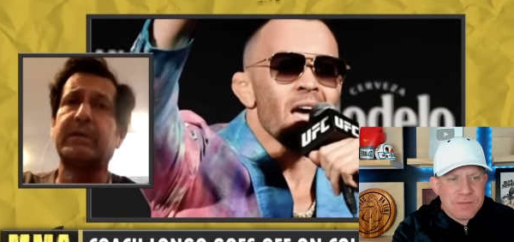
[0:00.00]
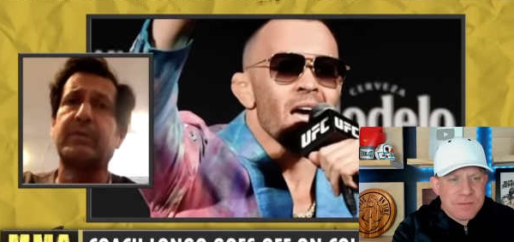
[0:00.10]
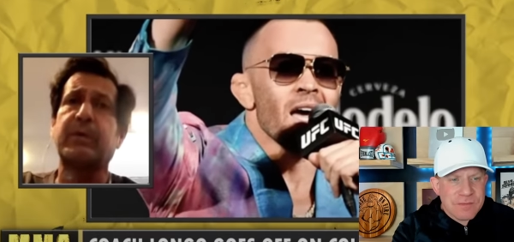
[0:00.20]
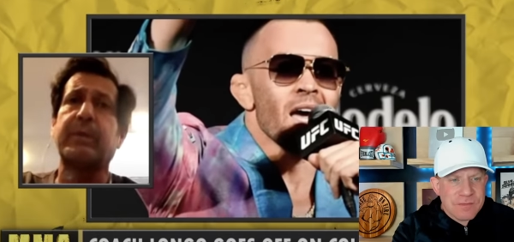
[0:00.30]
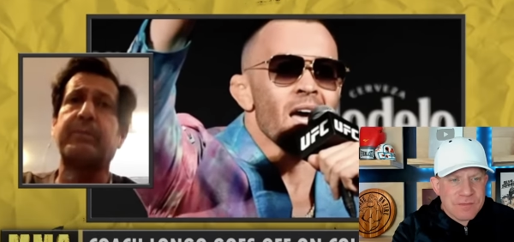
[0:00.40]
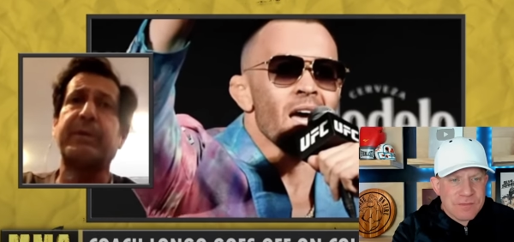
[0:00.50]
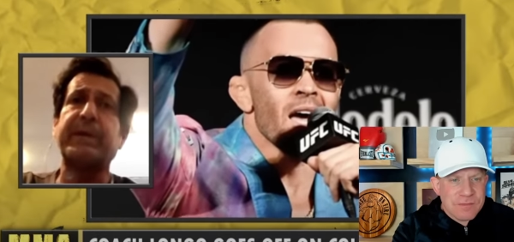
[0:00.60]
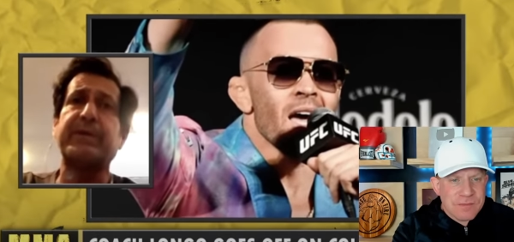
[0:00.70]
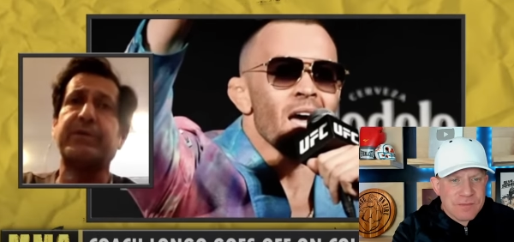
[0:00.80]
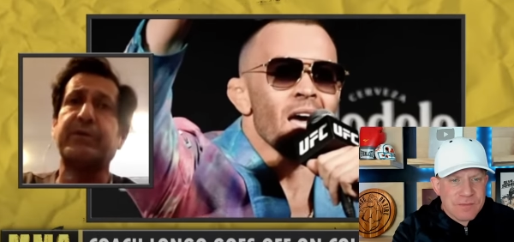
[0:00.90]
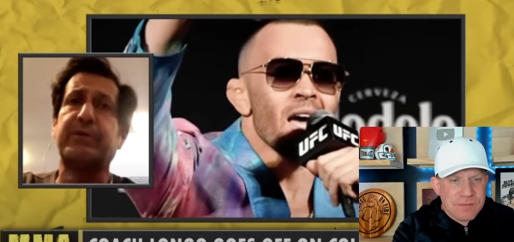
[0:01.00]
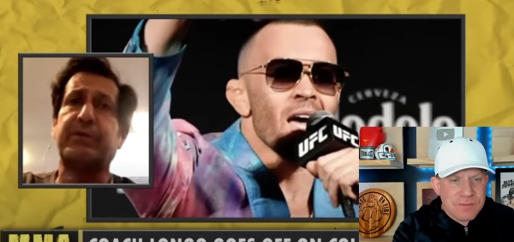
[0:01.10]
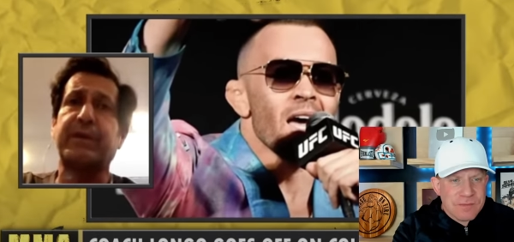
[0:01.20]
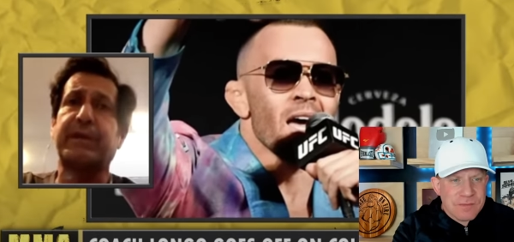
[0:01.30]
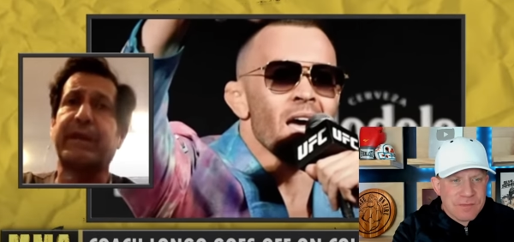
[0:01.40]
Speaker 1: Because what a piece of
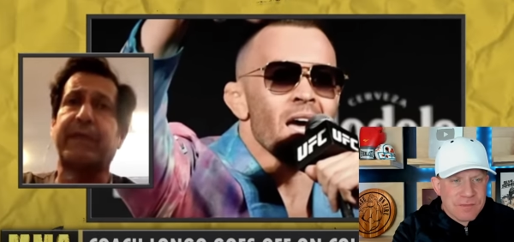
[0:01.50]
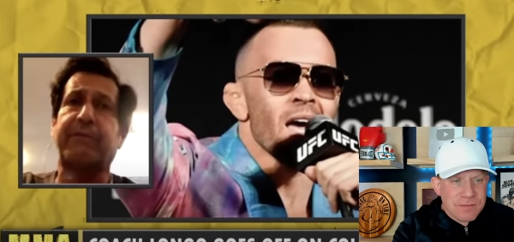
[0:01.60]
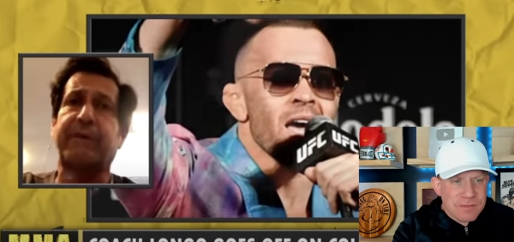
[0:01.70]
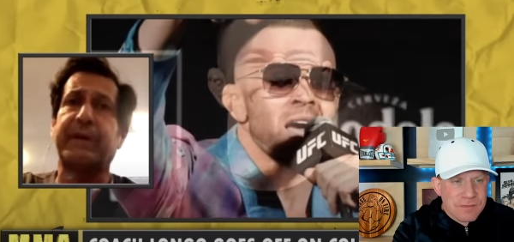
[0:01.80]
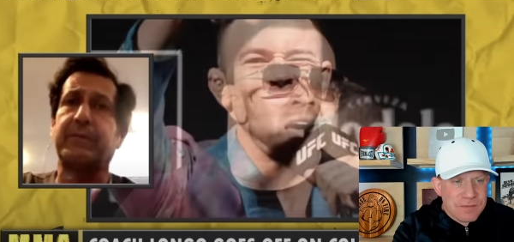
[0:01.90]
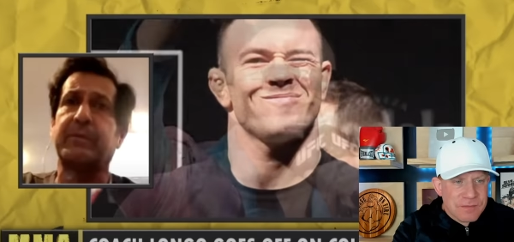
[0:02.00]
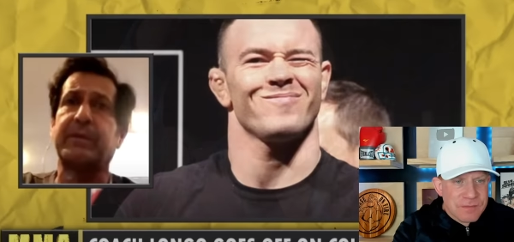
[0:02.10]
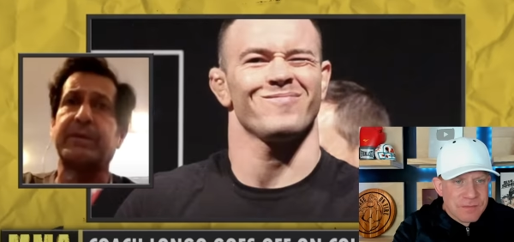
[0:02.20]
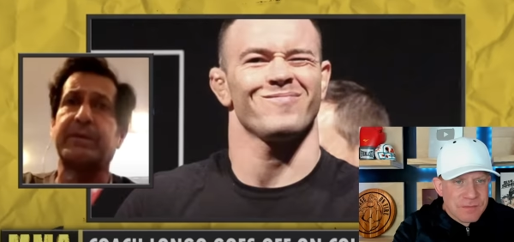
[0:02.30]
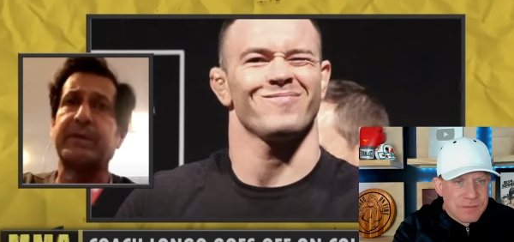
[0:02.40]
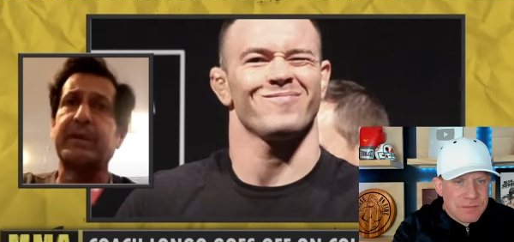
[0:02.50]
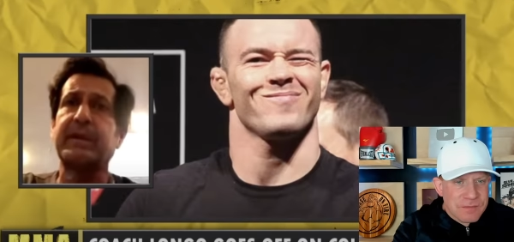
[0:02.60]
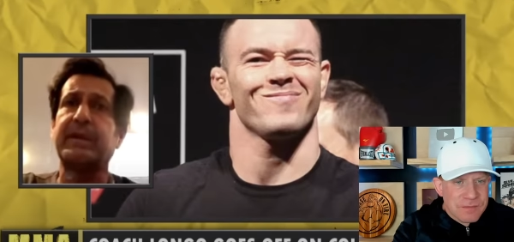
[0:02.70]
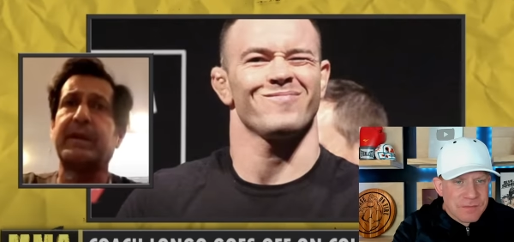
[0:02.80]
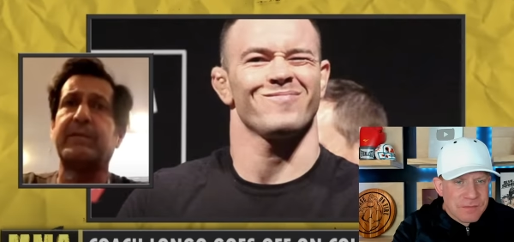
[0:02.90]
shit that fight was.
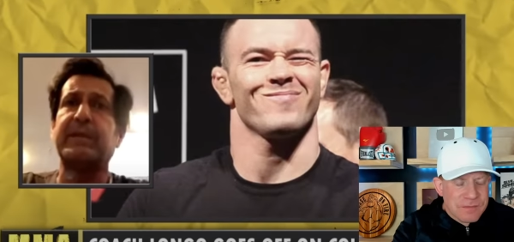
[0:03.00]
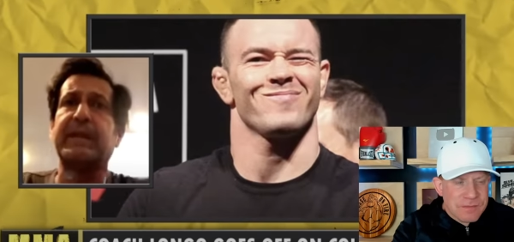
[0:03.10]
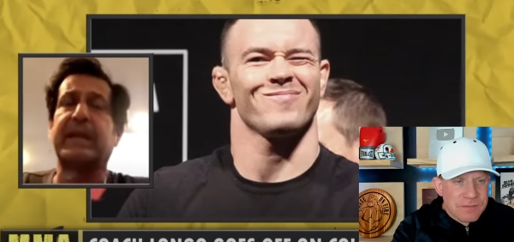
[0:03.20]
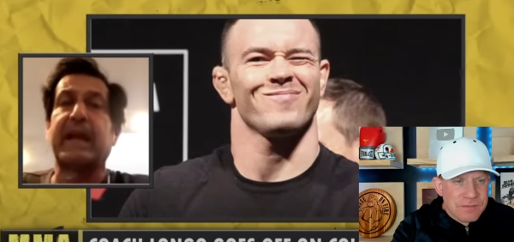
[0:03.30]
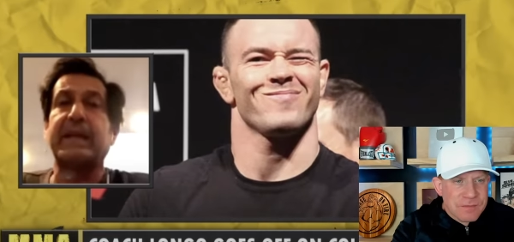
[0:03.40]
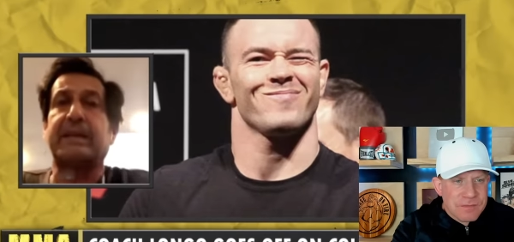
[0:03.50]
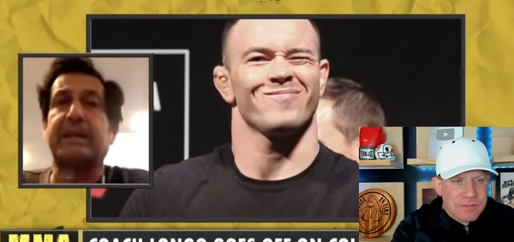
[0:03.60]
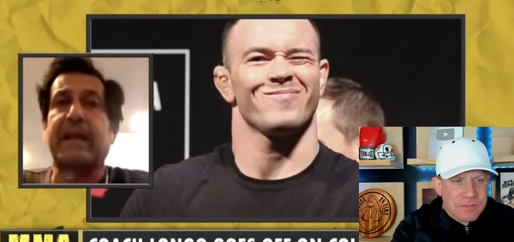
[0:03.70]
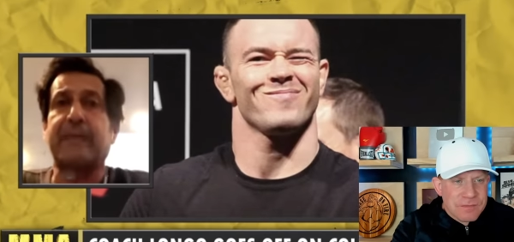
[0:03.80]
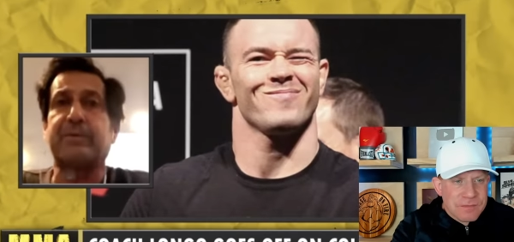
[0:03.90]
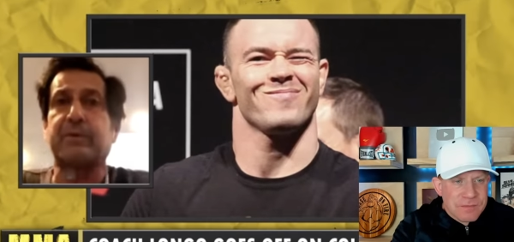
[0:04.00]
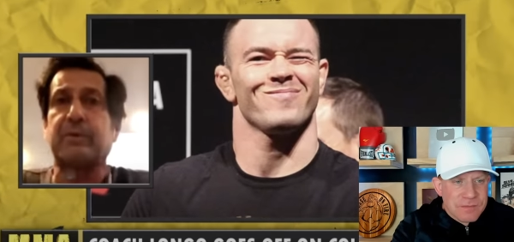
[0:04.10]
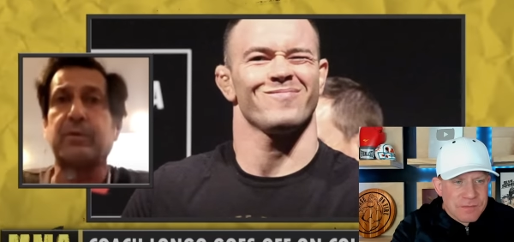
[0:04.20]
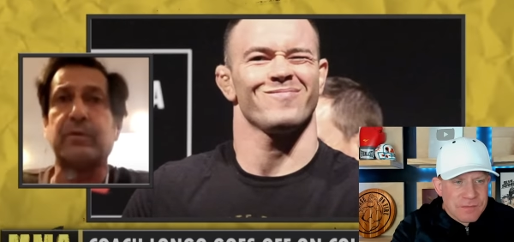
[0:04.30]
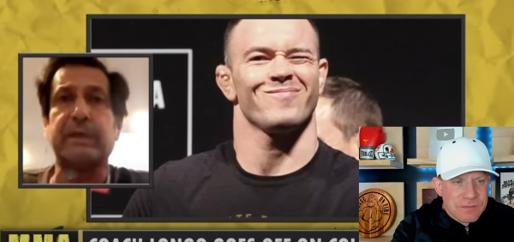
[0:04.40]
I mean, the guy did
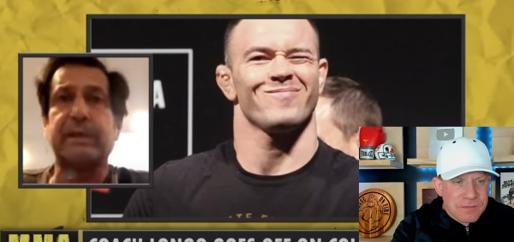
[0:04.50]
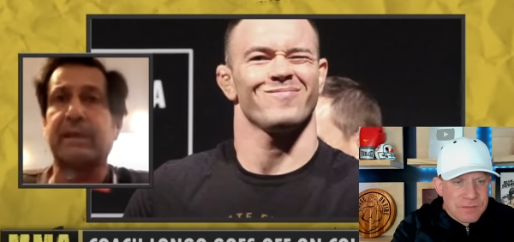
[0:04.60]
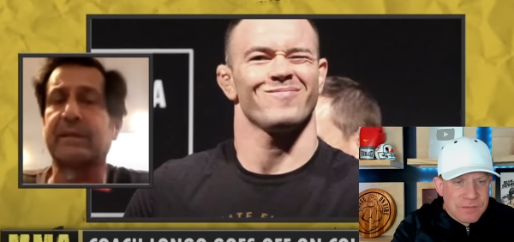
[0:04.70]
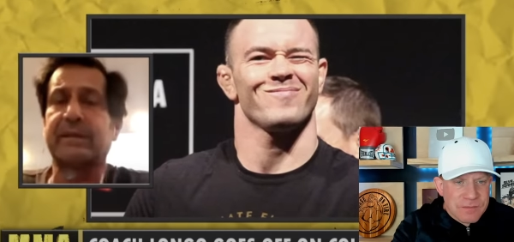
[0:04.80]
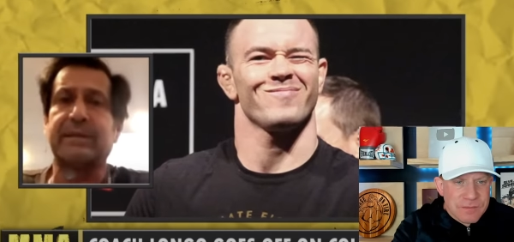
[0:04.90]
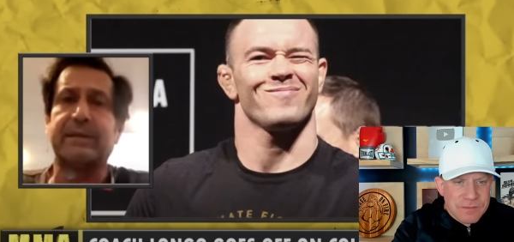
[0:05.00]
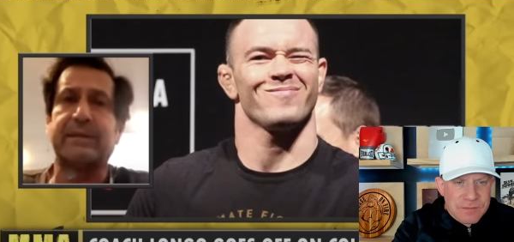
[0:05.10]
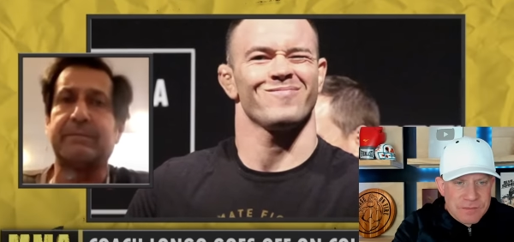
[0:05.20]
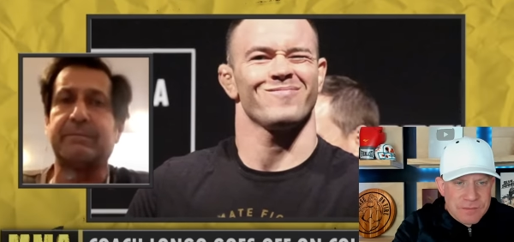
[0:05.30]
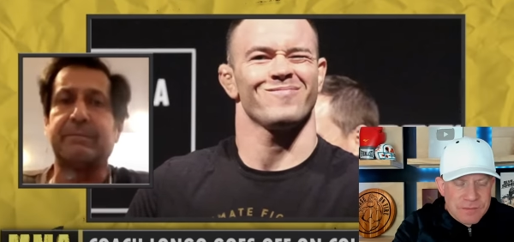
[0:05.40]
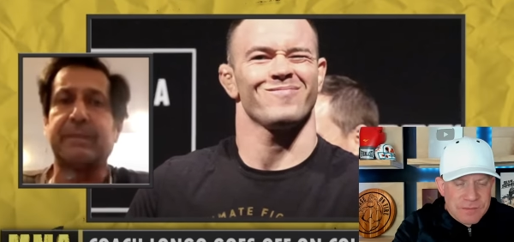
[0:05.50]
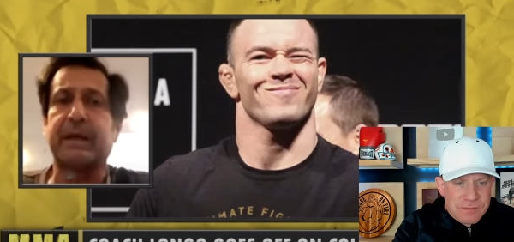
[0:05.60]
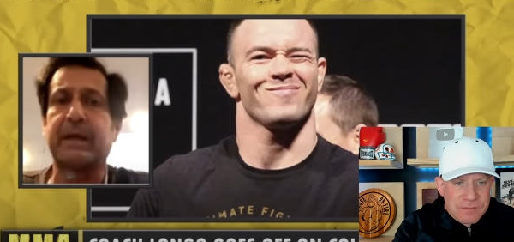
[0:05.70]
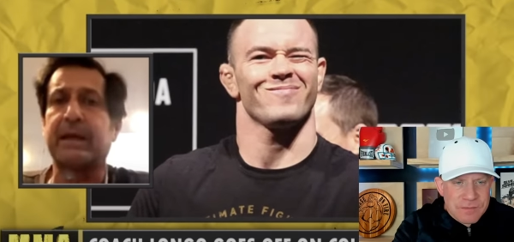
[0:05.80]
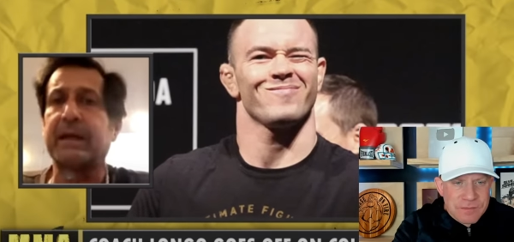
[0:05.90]
absolutely nothing, and
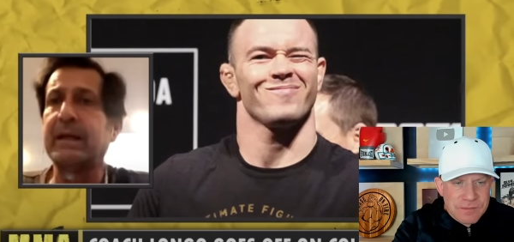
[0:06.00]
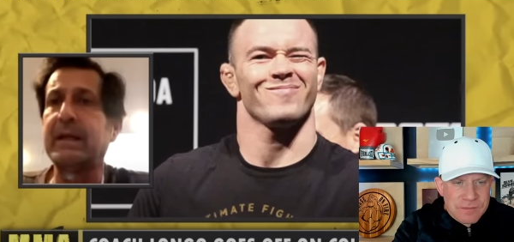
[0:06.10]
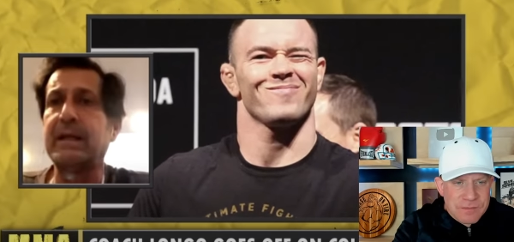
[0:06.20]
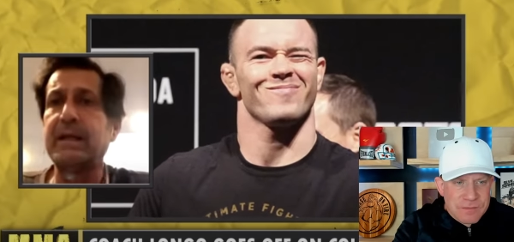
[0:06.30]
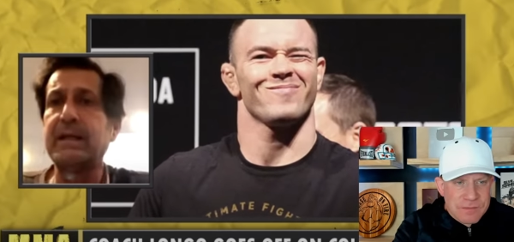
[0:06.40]
uh, yeah,